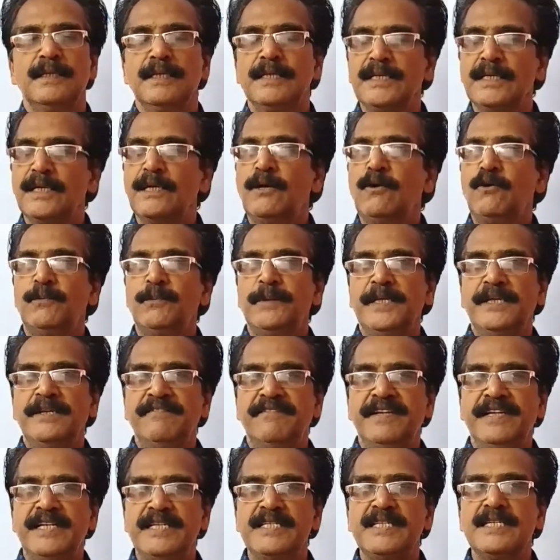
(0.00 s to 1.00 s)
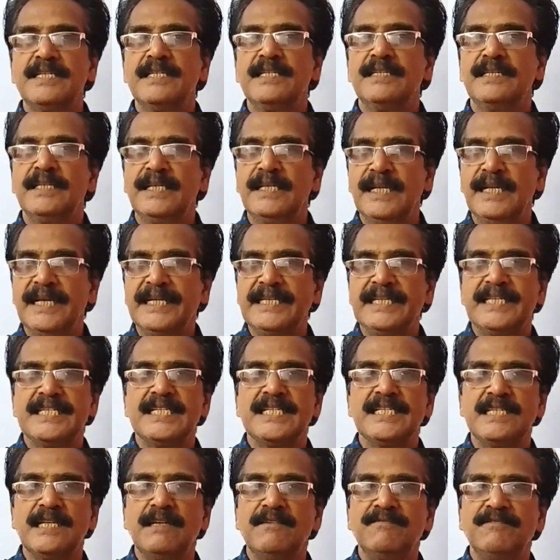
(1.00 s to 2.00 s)
In how many ways the
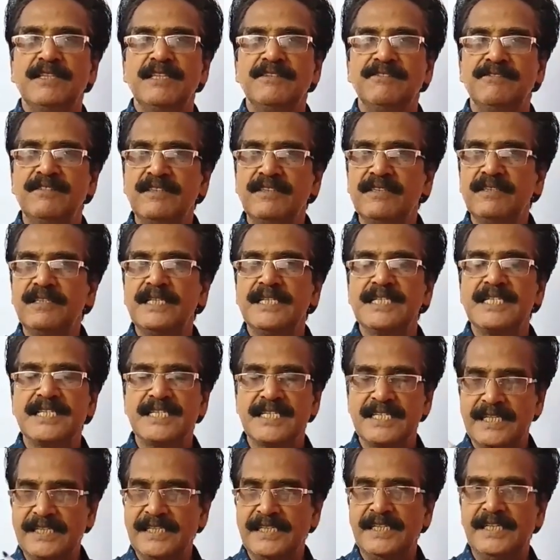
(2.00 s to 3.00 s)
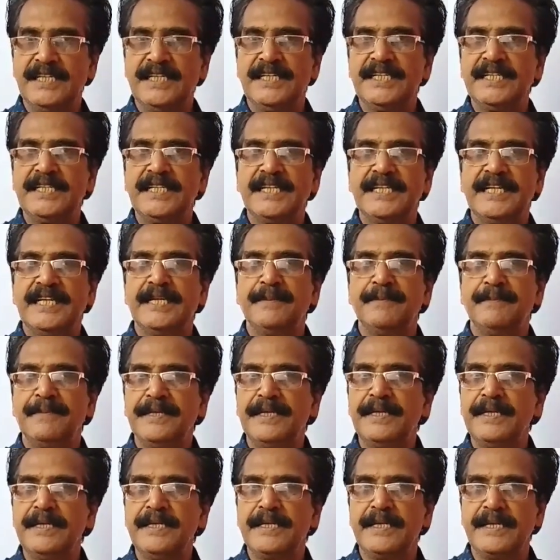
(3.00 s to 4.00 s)
letters of the word Sunday can
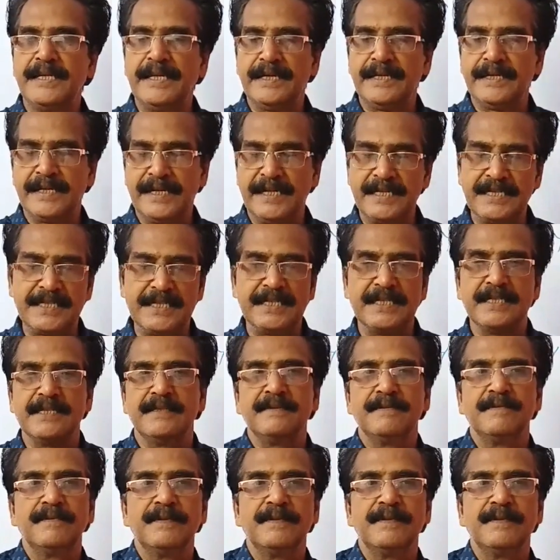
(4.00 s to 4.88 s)
be rearranged?